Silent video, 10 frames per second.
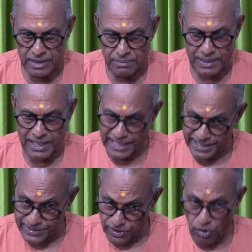But
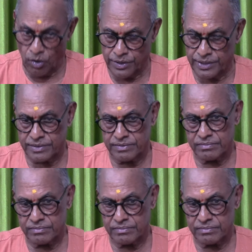later on,